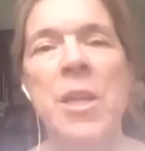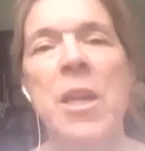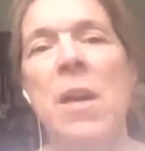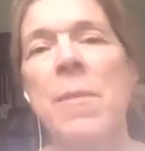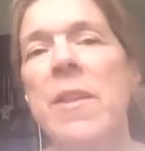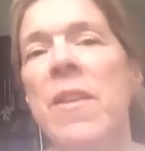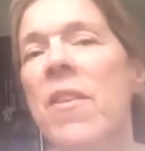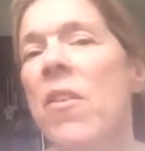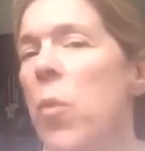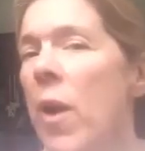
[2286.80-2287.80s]
I mean,
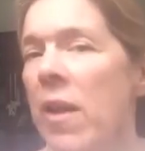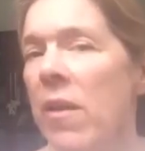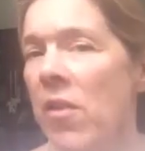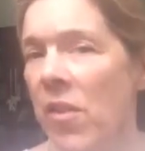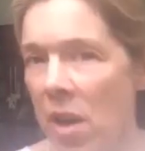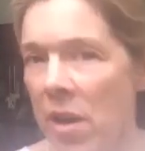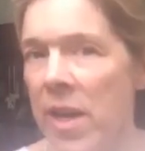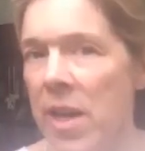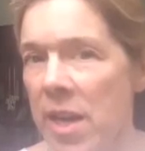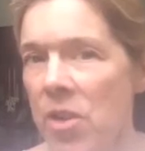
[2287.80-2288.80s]
this is where
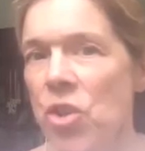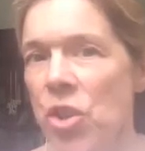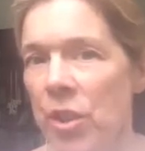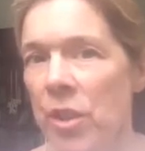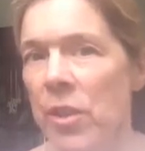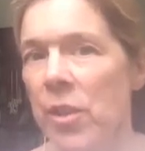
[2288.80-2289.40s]
Sky Gingell,